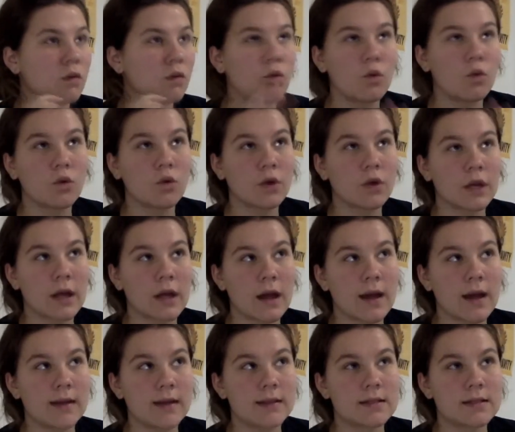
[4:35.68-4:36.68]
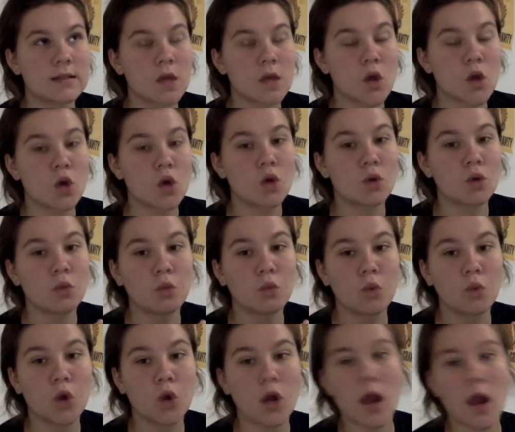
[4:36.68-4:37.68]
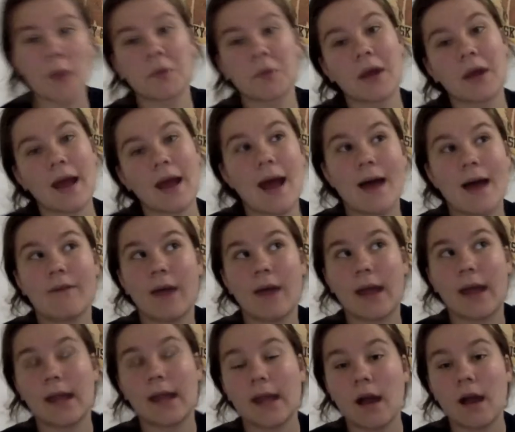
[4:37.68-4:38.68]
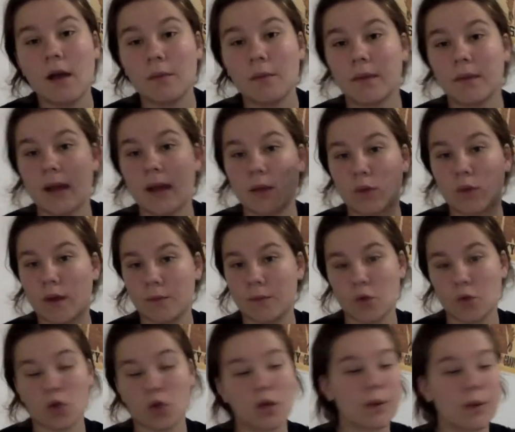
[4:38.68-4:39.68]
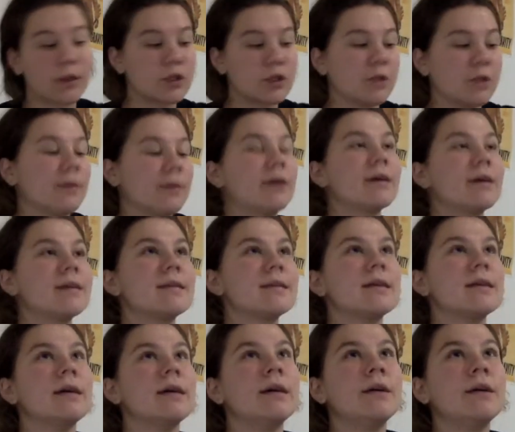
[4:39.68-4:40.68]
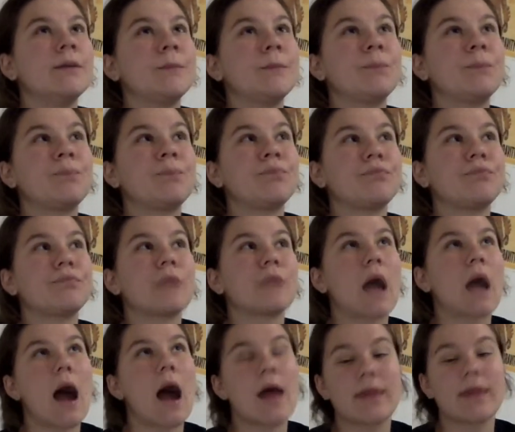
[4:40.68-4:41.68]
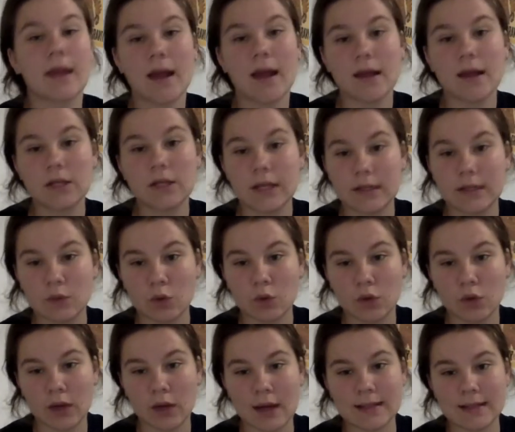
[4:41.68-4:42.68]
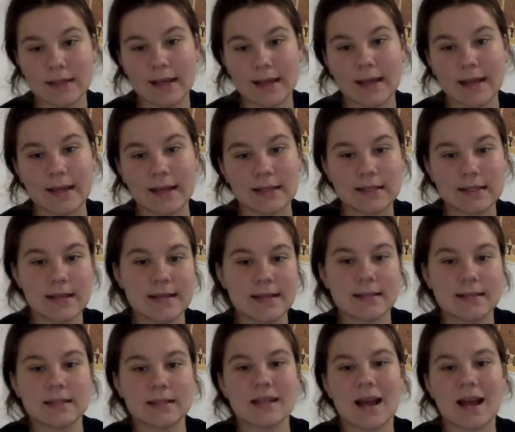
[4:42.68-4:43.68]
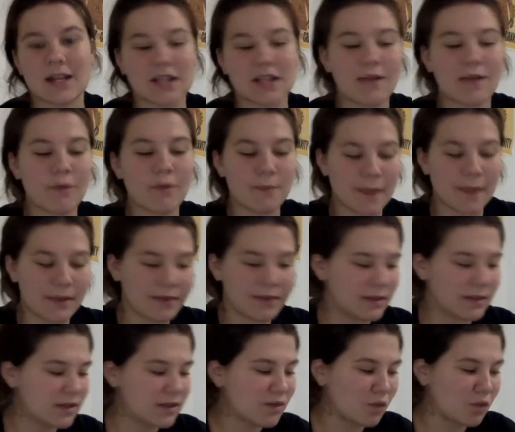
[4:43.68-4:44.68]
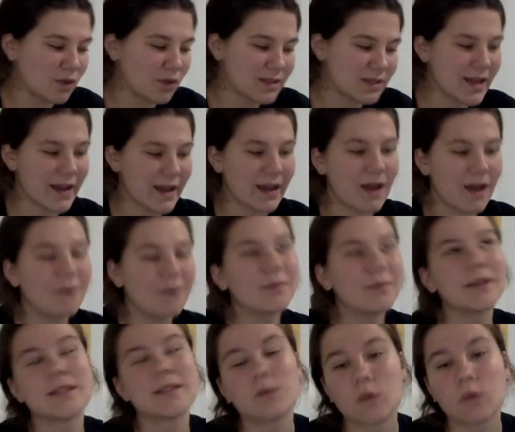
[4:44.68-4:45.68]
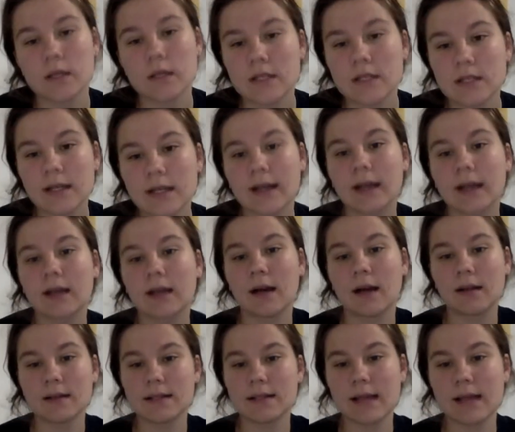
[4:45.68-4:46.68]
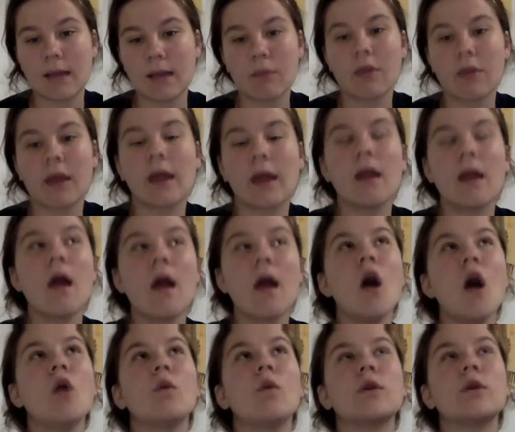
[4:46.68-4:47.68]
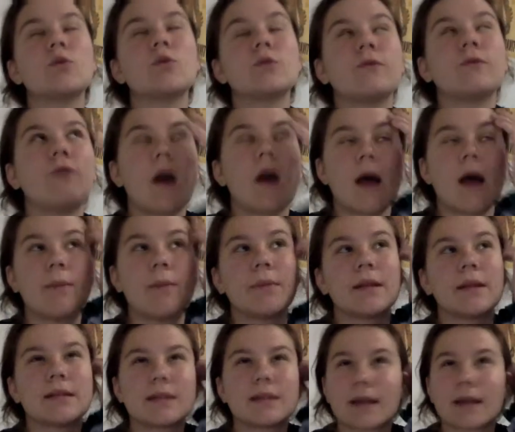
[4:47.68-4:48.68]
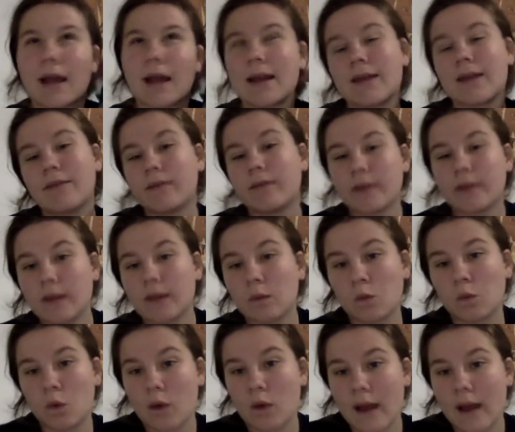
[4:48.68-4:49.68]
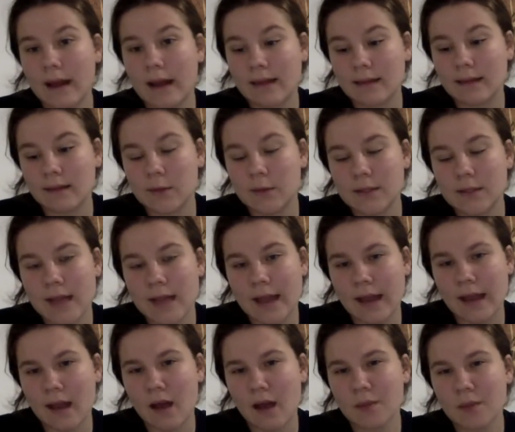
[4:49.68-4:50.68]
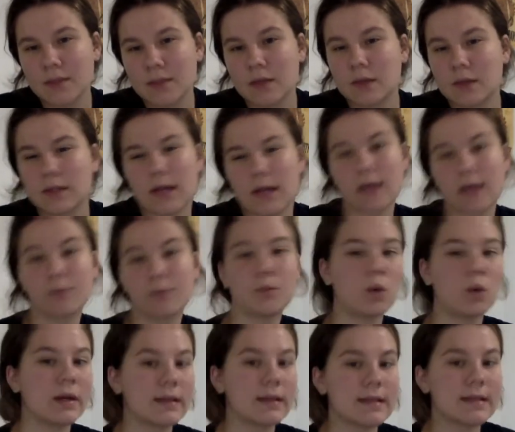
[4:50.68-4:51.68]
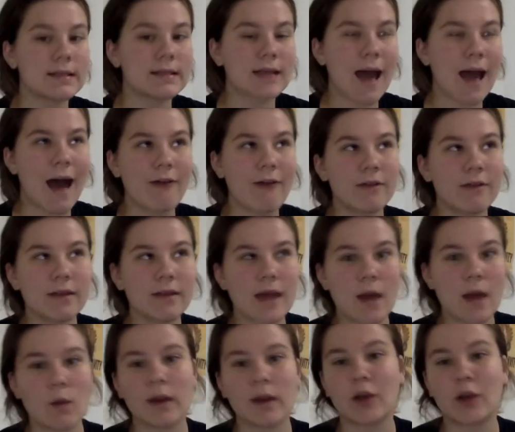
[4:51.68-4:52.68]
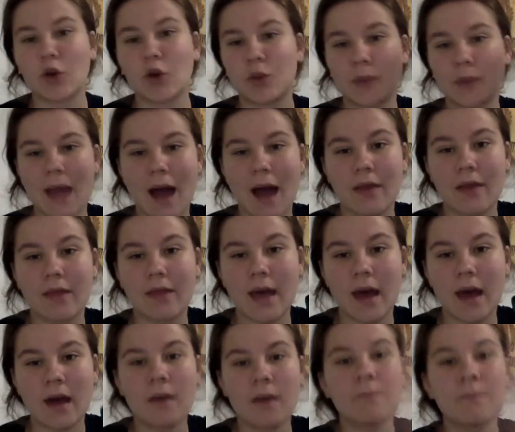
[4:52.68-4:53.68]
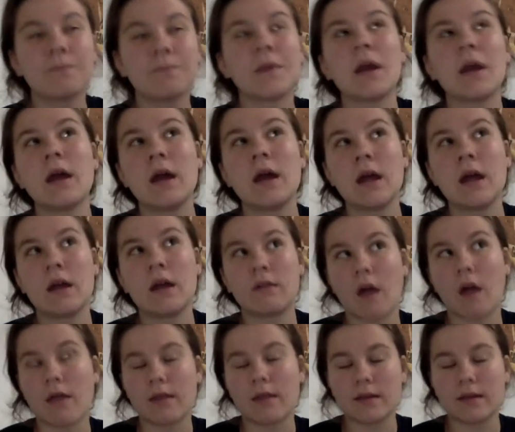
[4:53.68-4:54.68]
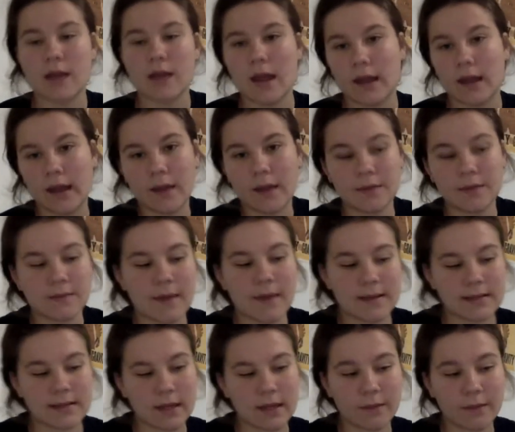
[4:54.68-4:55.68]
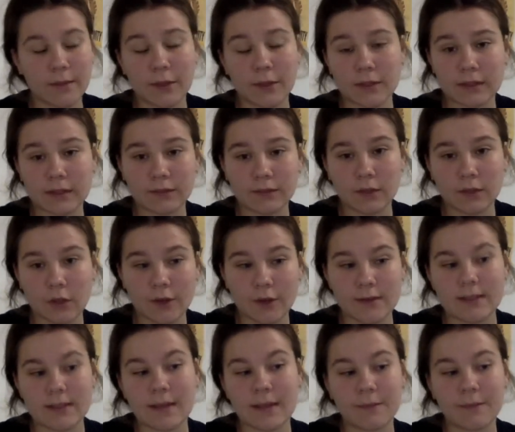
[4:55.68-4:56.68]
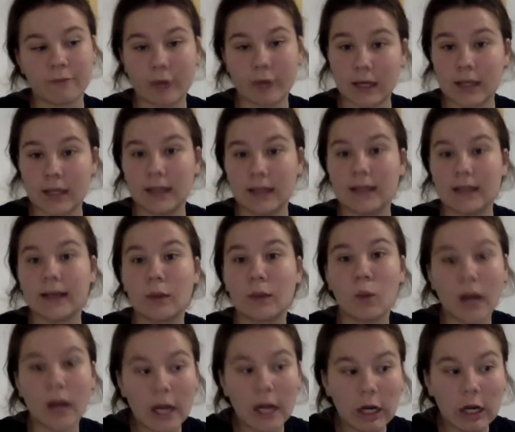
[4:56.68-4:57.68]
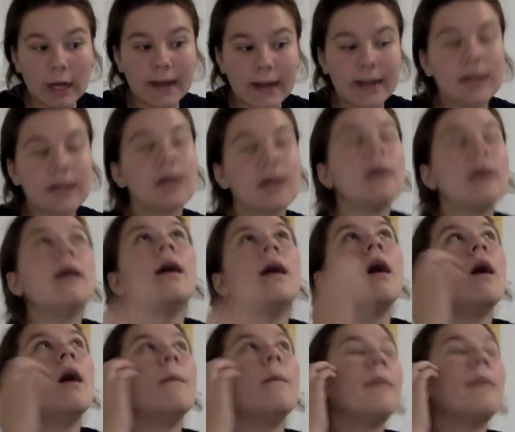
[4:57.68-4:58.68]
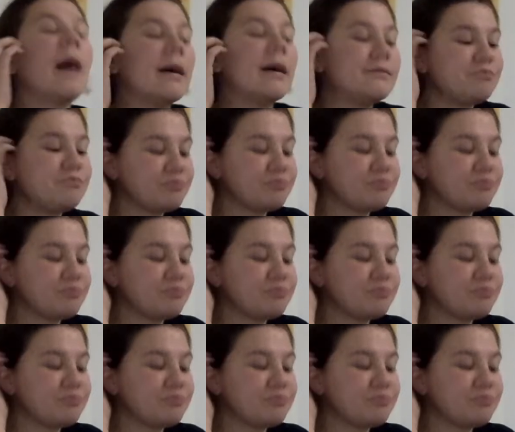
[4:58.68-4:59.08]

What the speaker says: organise what I'm going to have hanging up and what I'm not going to, because I think I actually need to organise it like in seasons and actually have a method to what's hanging up, because it was just like a colour scheme thing, which was fine, but it's like I never really wore anything that was hanging up, so it was kind of pointless to have it there when it could be out there, rather than taking up space that I could be using for clothes I'm regularly wearing. But